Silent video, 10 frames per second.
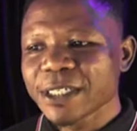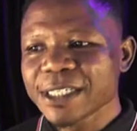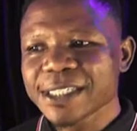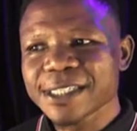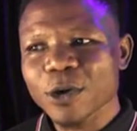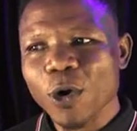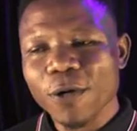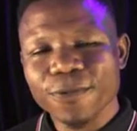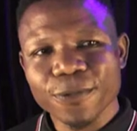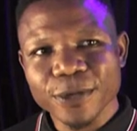this is the
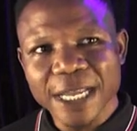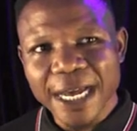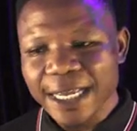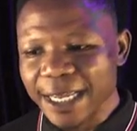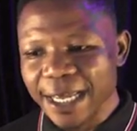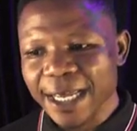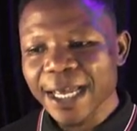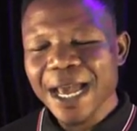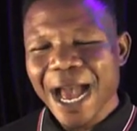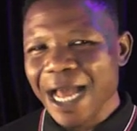core folder here.
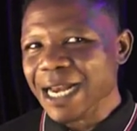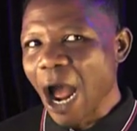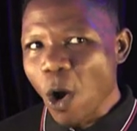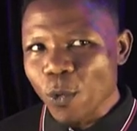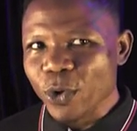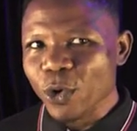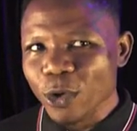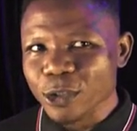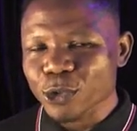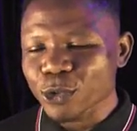And how we
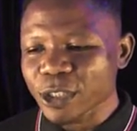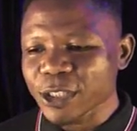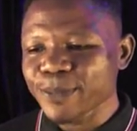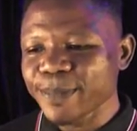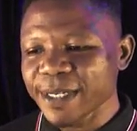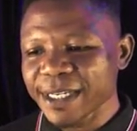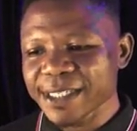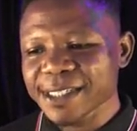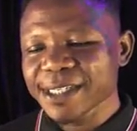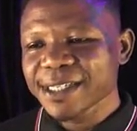got to this
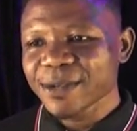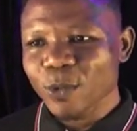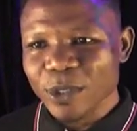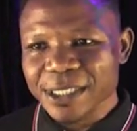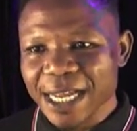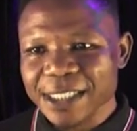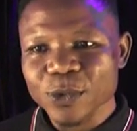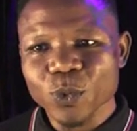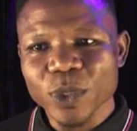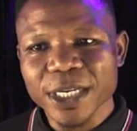place was that
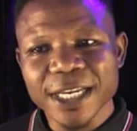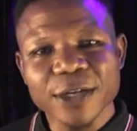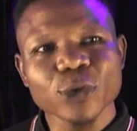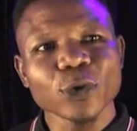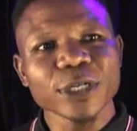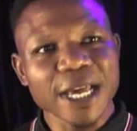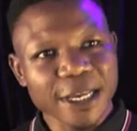we clicked on